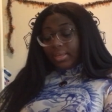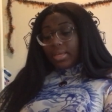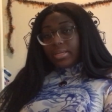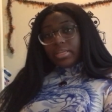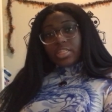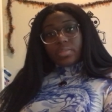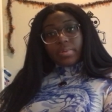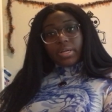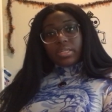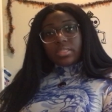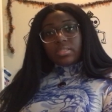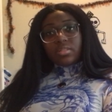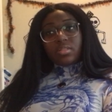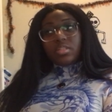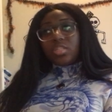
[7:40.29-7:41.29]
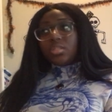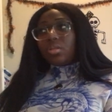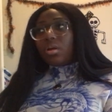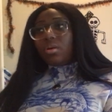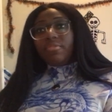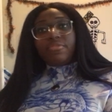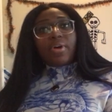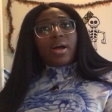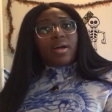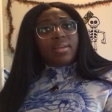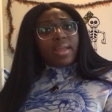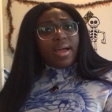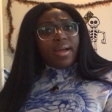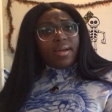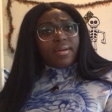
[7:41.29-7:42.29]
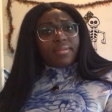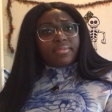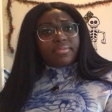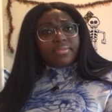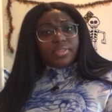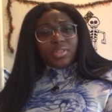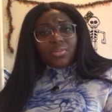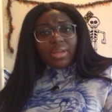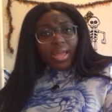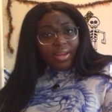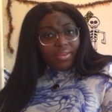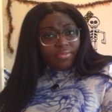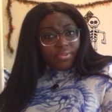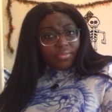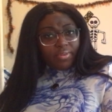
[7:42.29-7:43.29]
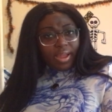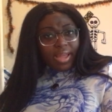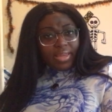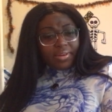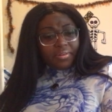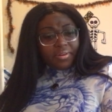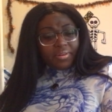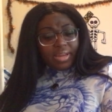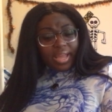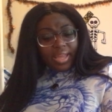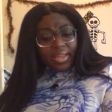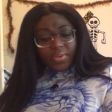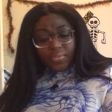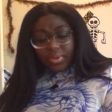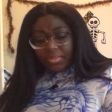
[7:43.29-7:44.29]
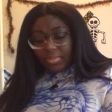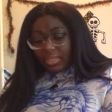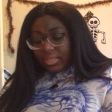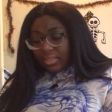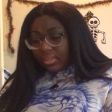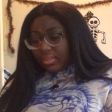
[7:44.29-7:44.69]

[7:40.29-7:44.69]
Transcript: and this person just gonna fall off. You're not even riding or dying with me.